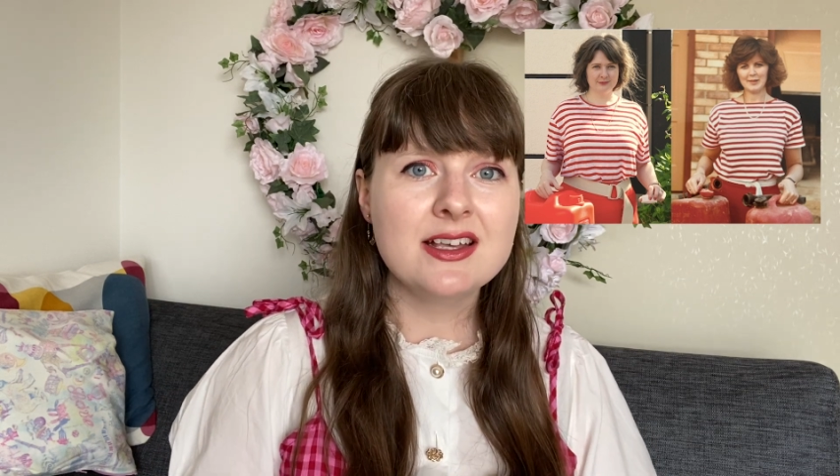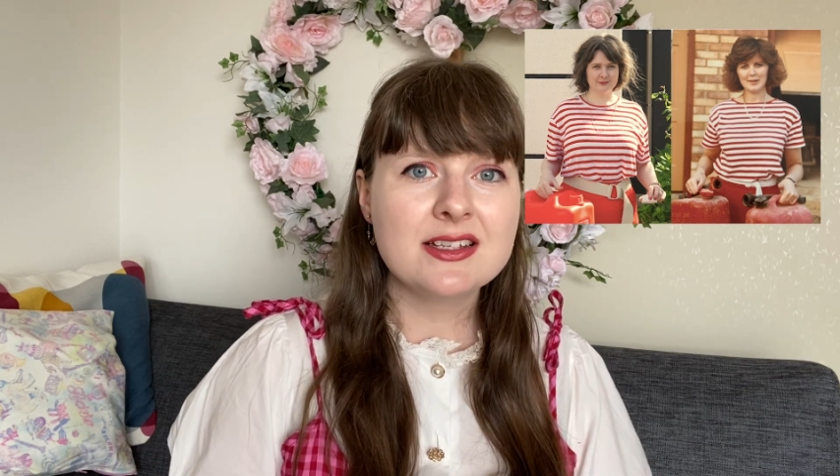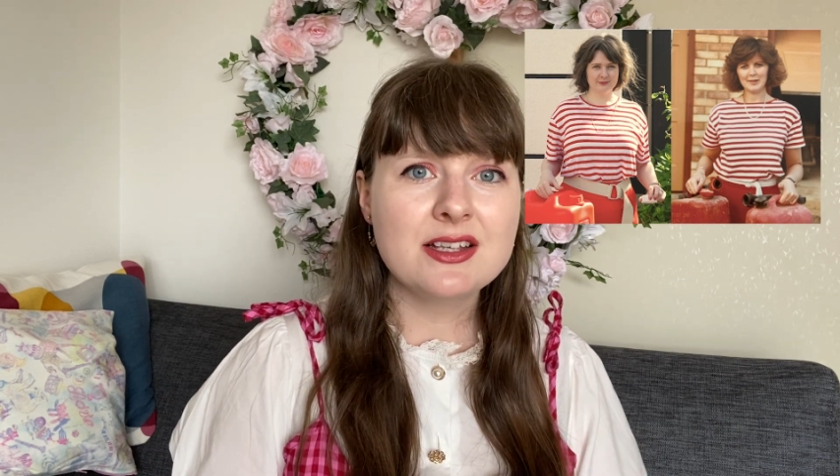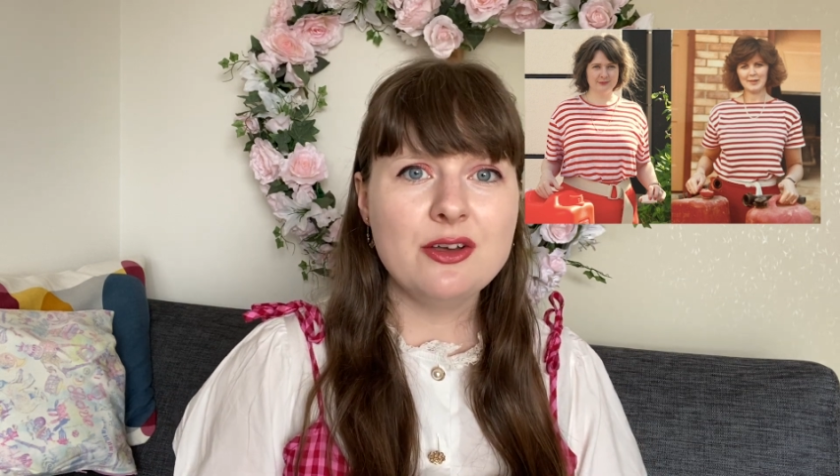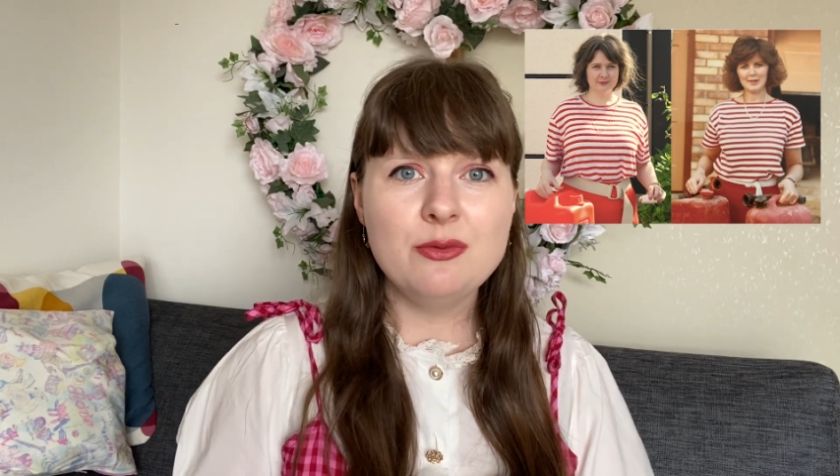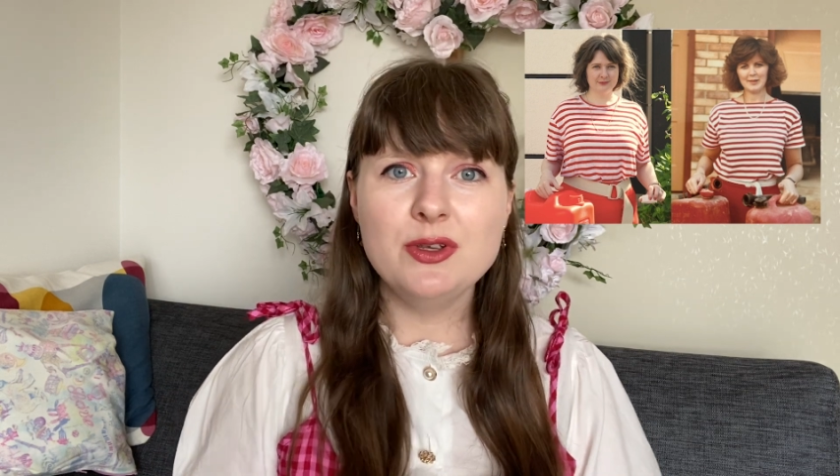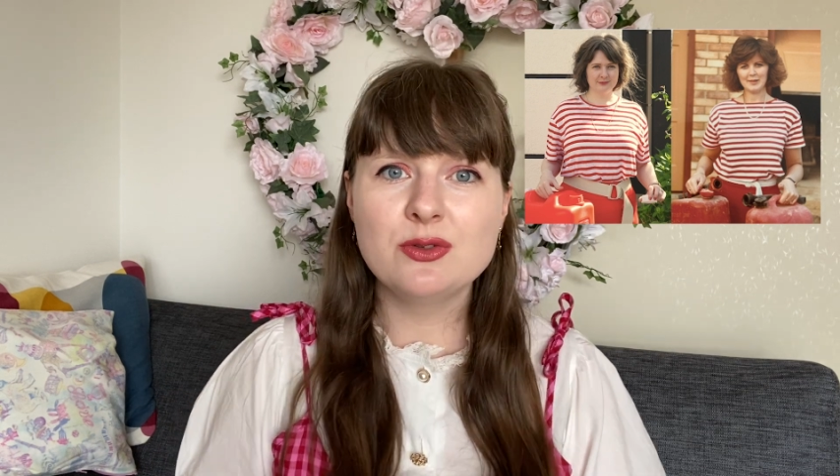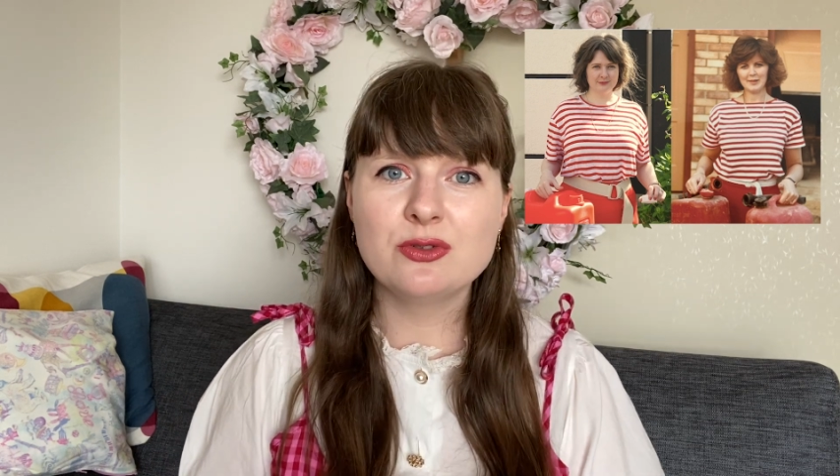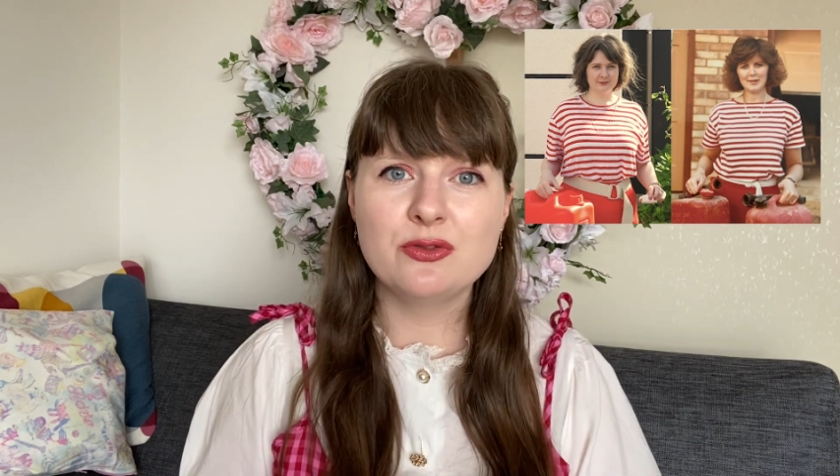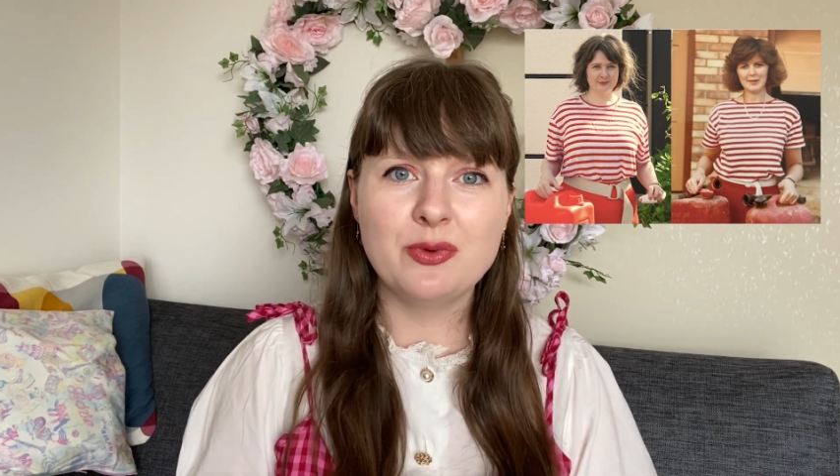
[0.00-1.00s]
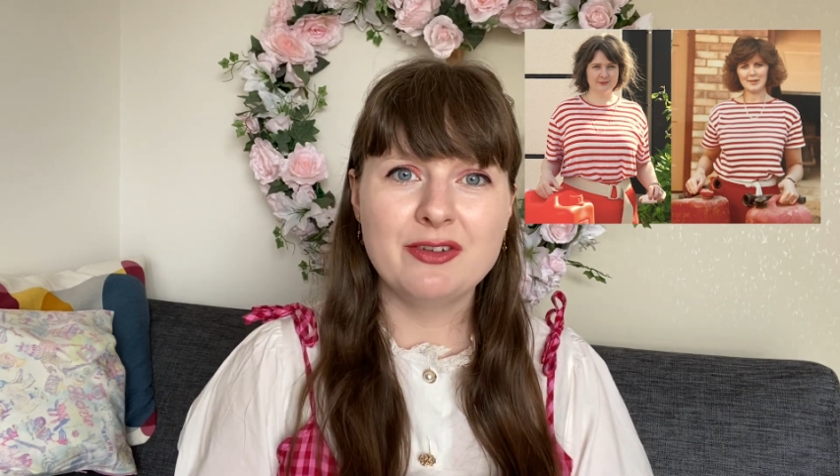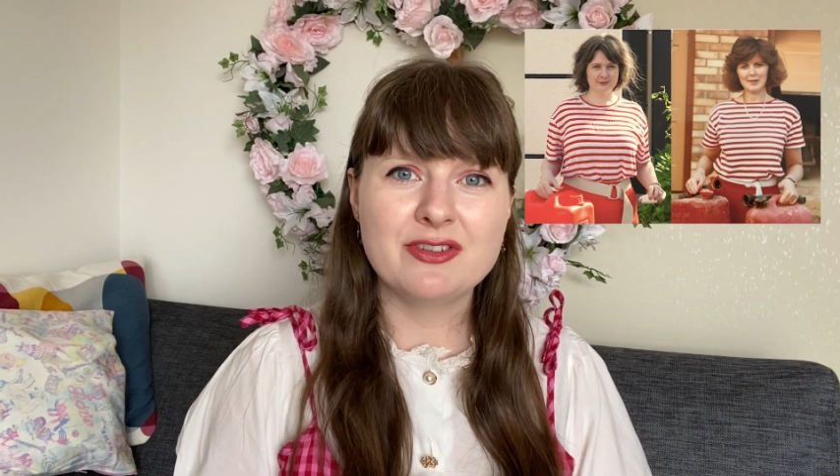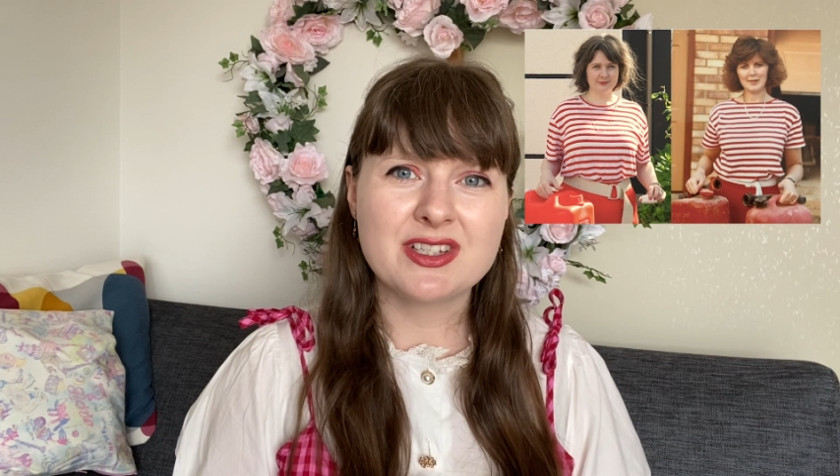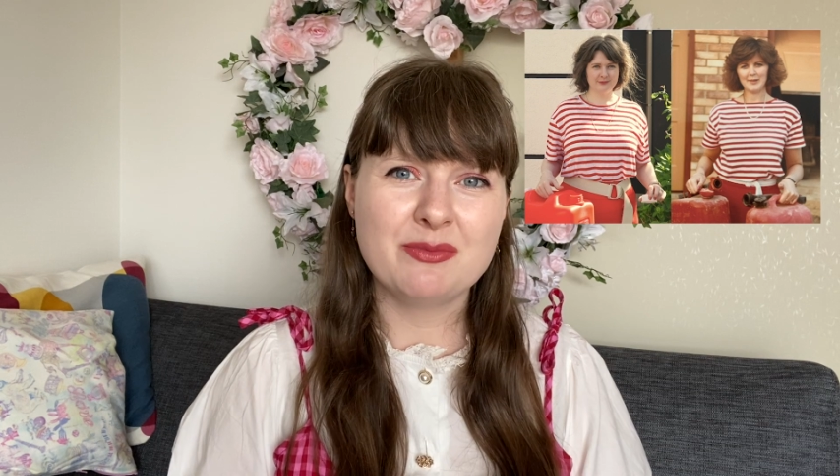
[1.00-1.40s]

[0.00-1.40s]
So we sort of went for